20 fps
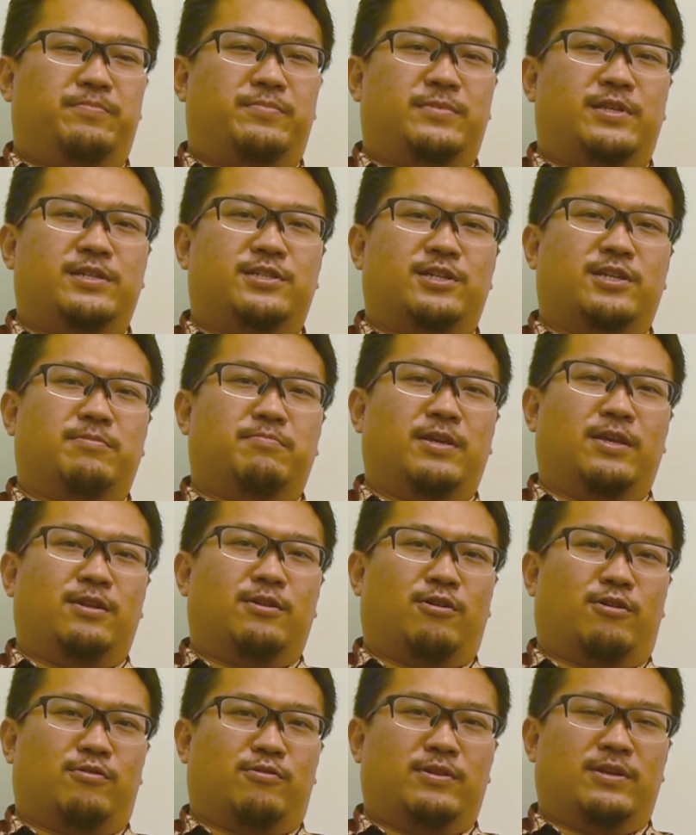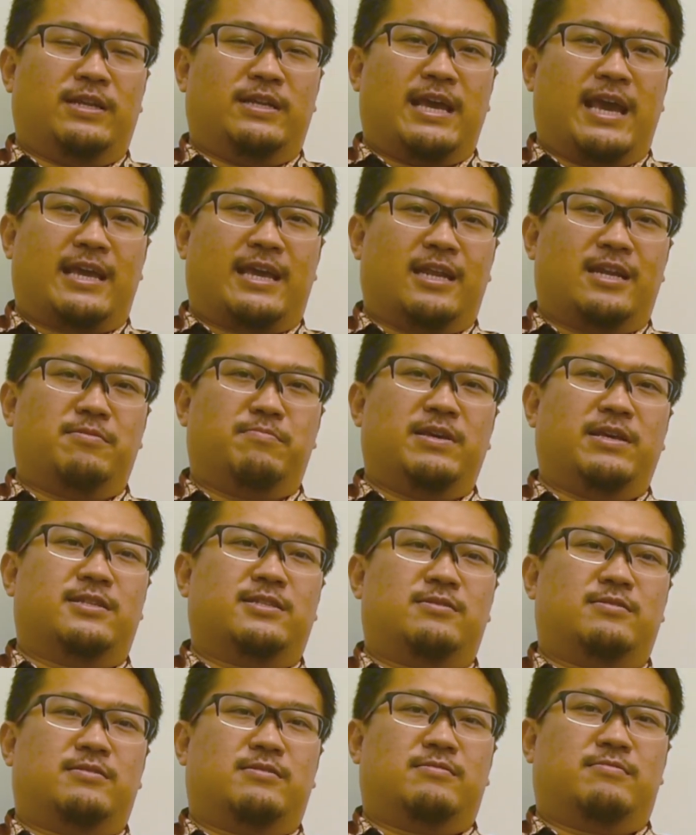teaching me not only the
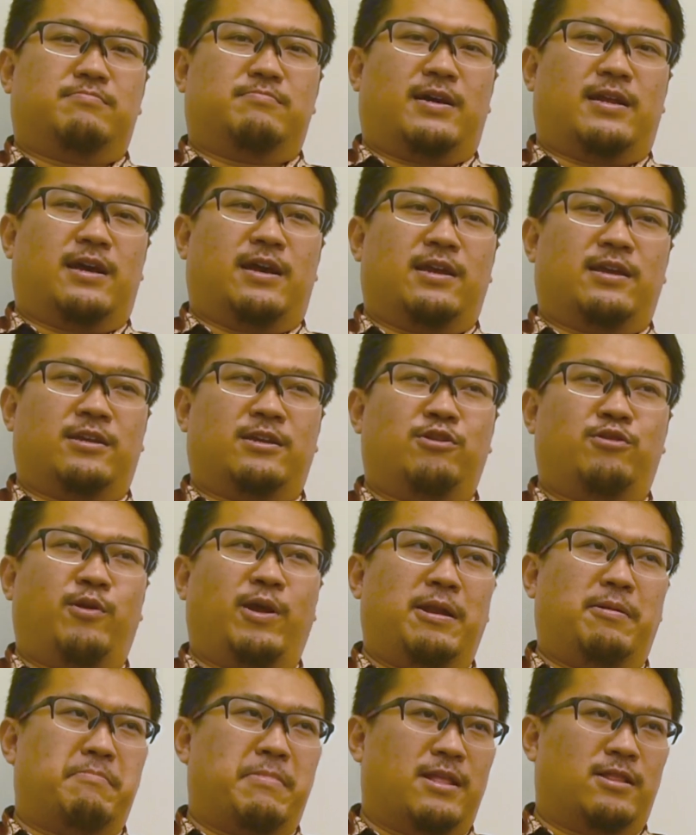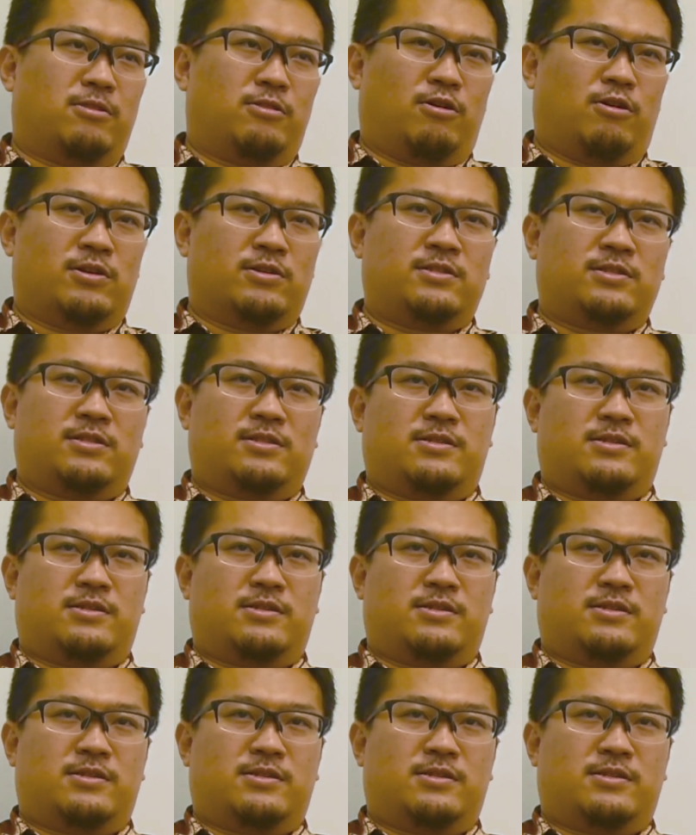academics, but great mentors.